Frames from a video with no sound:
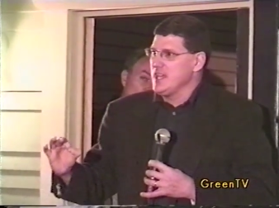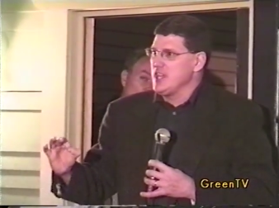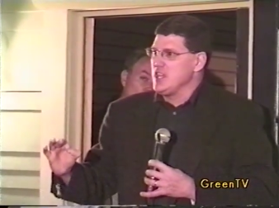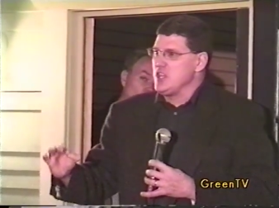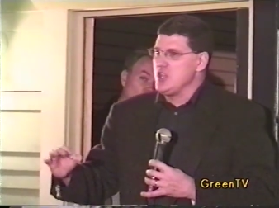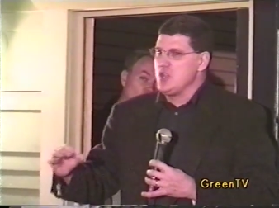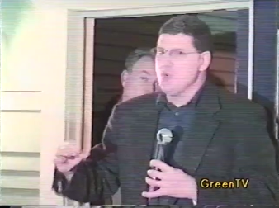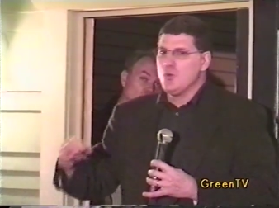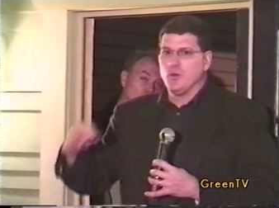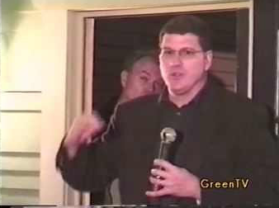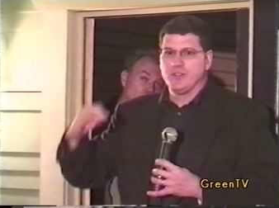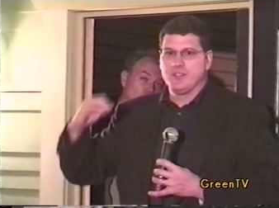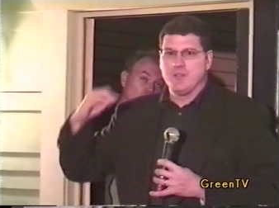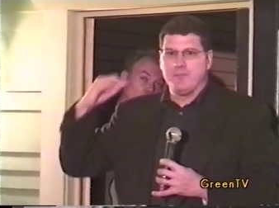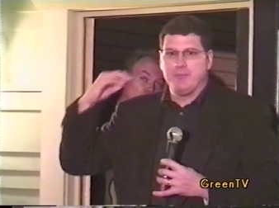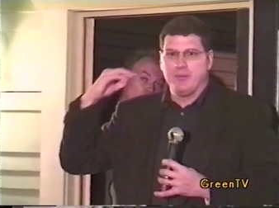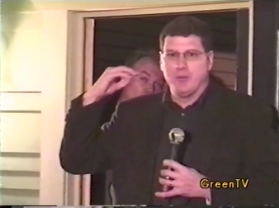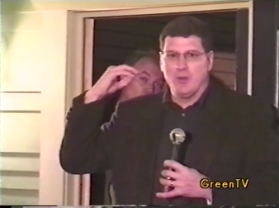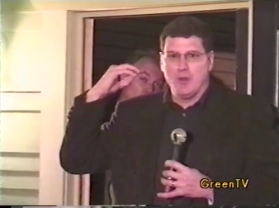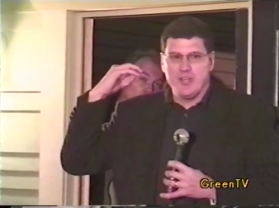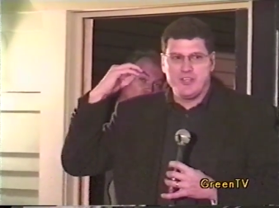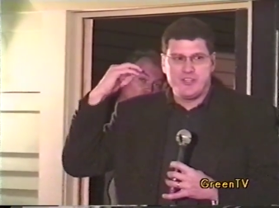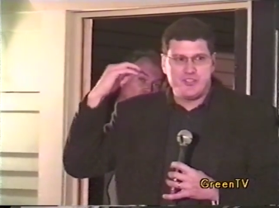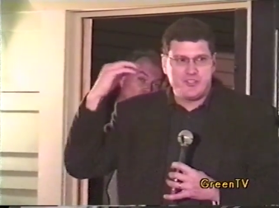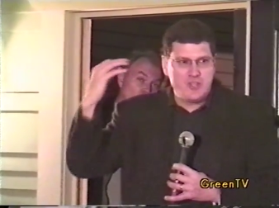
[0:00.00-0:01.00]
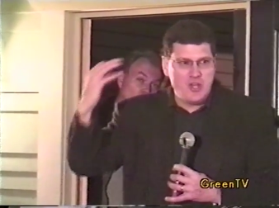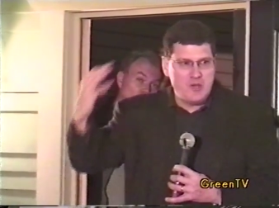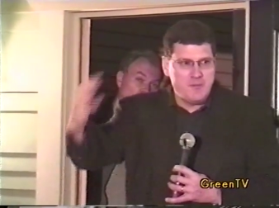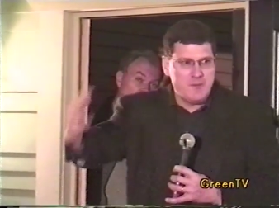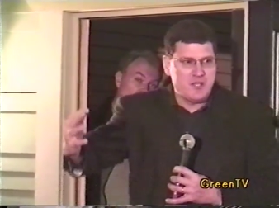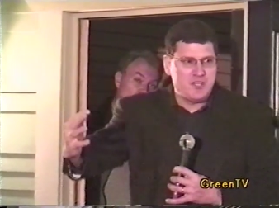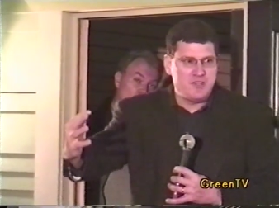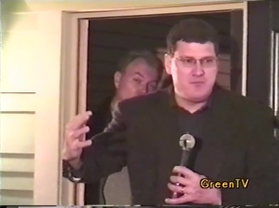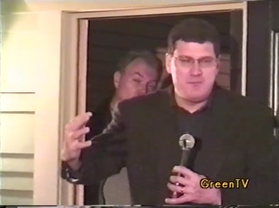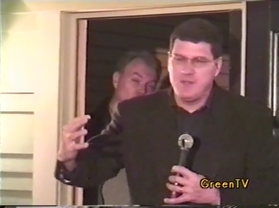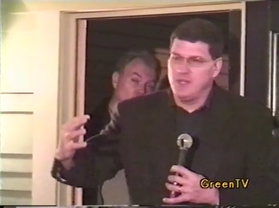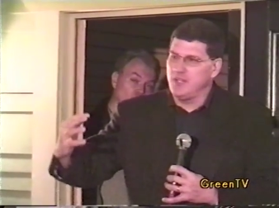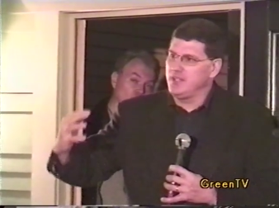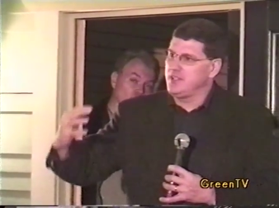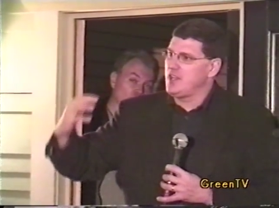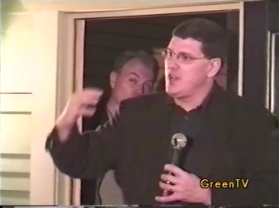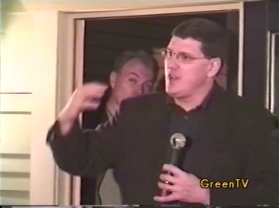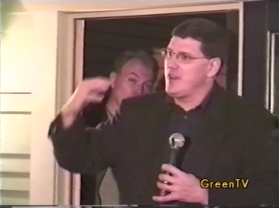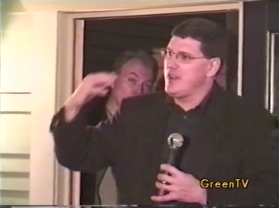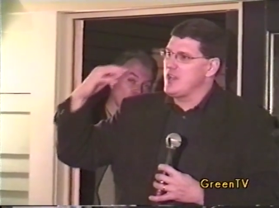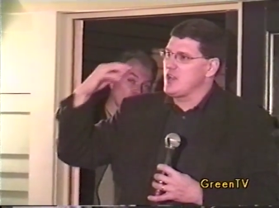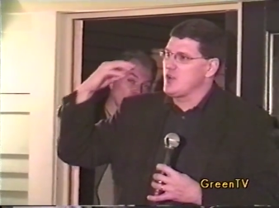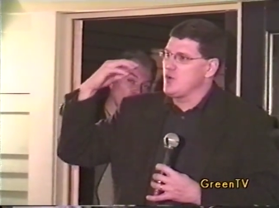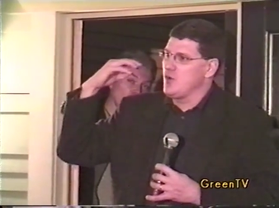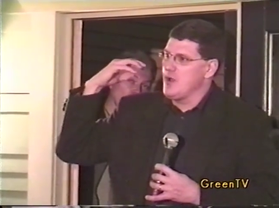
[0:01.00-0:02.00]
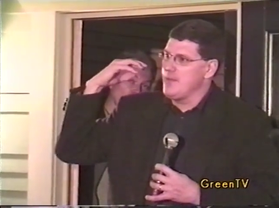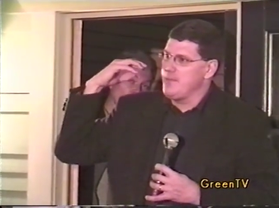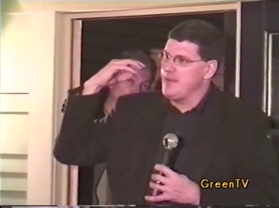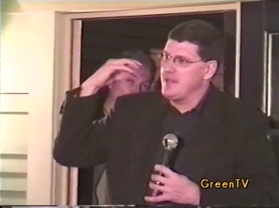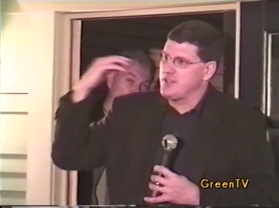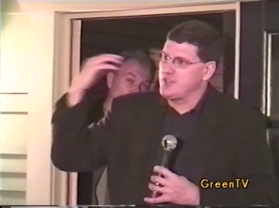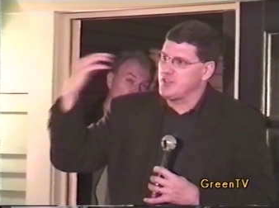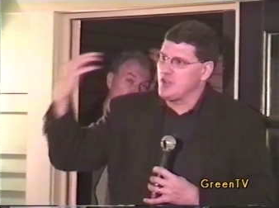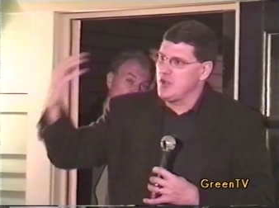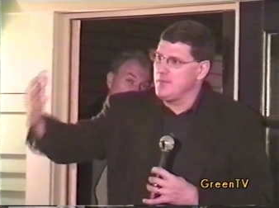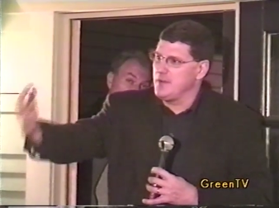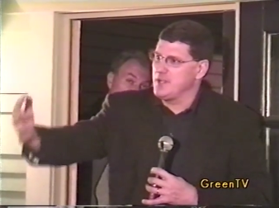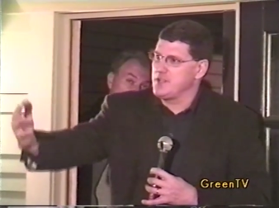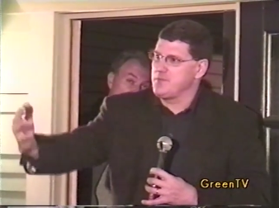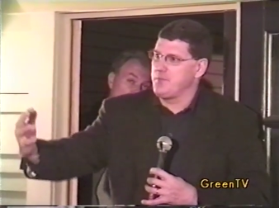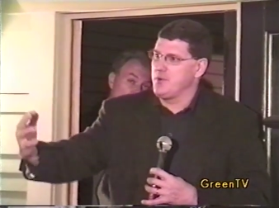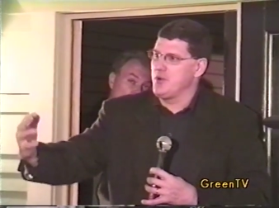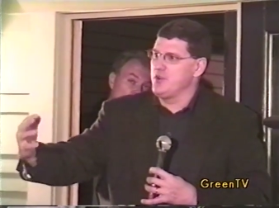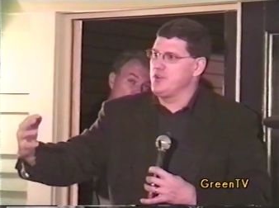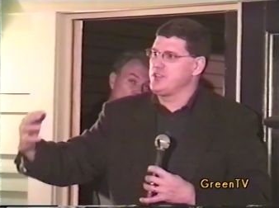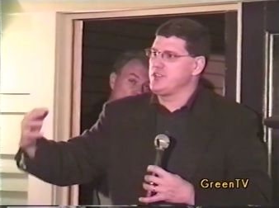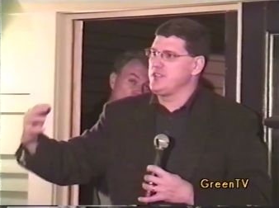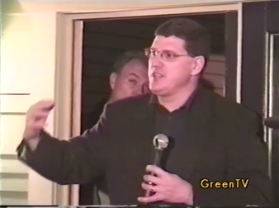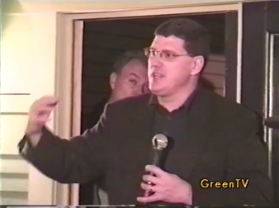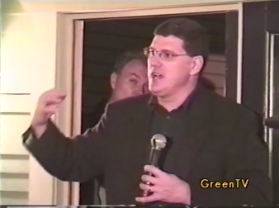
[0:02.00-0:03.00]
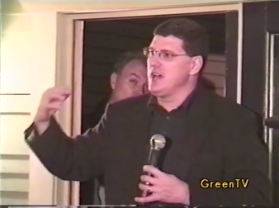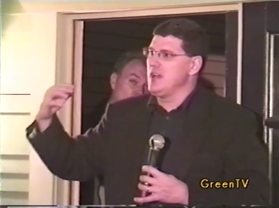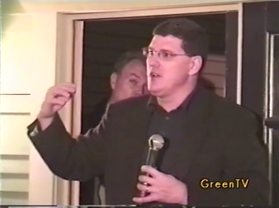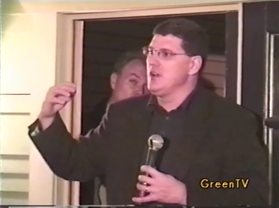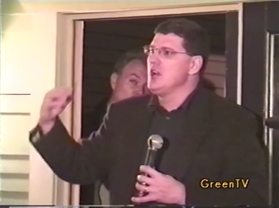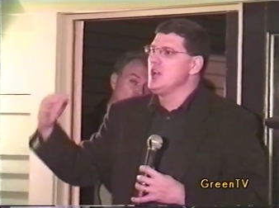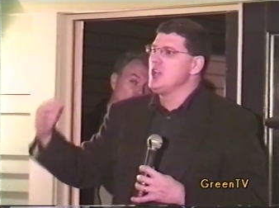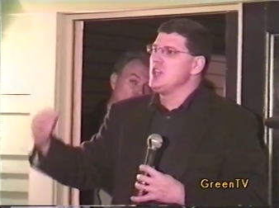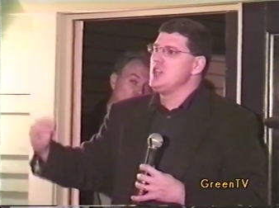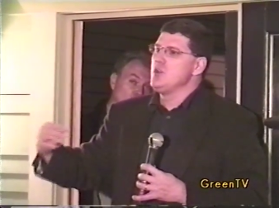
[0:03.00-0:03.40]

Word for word: You will deploy so much military equipment, so much personnel,